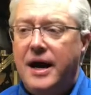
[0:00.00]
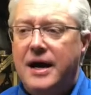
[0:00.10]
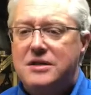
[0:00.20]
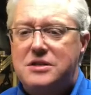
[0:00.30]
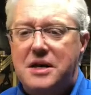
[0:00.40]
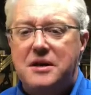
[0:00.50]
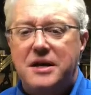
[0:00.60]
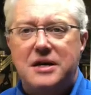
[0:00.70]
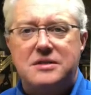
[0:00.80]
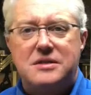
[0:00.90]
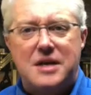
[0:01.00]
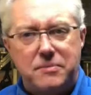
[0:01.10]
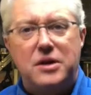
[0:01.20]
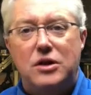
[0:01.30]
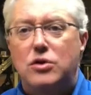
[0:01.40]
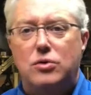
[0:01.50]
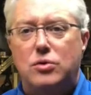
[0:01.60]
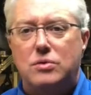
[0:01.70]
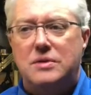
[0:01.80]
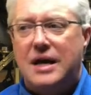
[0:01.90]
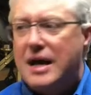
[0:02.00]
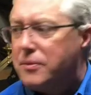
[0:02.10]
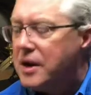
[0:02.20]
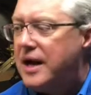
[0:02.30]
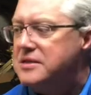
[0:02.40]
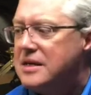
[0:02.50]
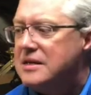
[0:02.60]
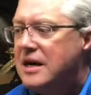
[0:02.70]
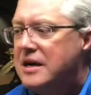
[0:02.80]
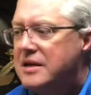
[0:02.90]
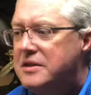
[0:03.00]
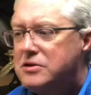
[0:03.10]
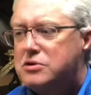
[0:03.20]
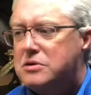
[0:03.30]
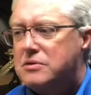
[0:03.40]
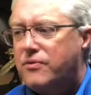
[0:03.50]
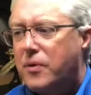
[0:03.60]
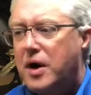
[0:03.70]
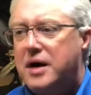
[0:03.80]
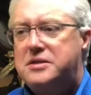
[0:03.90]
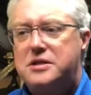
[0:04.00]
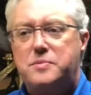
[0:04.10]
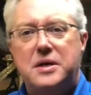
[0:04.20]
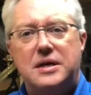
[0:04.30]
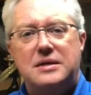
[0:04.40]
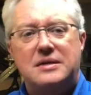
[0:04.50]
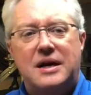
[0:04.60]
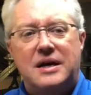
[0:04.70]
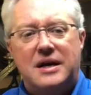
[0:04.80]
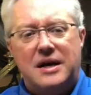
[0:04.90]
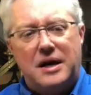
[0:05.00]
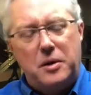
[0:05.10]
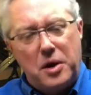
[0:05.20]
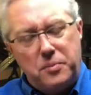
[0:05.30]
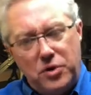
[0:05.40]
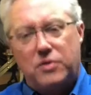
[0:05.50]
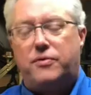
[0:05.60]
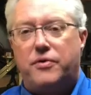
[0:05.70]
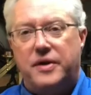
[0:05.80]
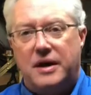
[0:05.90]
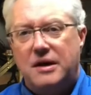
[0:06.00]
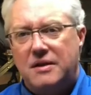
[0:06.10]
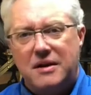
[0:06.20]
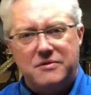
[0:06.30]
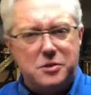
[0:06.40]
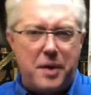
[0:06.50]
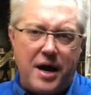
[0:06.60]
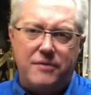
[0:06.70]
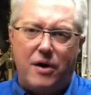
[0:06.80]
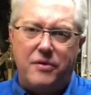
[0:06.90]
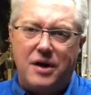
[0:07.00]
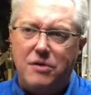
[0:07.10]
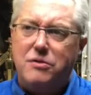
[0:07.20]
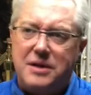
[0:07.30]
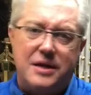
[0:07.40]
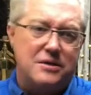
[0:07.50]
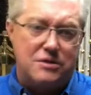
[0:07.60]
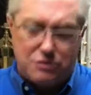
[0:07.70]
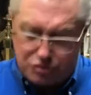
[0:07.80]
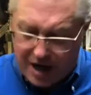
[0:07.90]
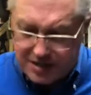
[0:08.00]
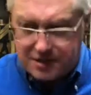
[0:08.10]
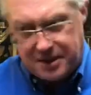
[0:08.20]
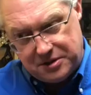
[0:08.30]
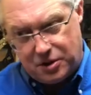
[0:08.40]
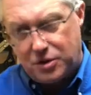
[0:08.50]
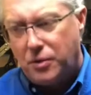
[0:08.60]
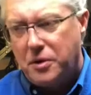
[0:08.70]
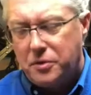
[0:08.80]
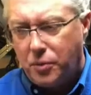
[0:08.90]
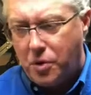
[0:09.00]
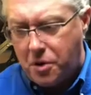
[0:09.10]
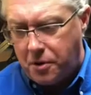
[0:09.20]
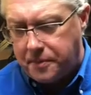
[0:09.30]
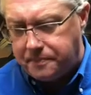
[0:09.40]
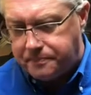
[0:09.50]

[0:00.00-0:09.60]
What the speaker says: And suddenly it's something new. And I realize that this for us has been a beautiful thing. And in spite of all the other things and the tragic things that are going on in the world,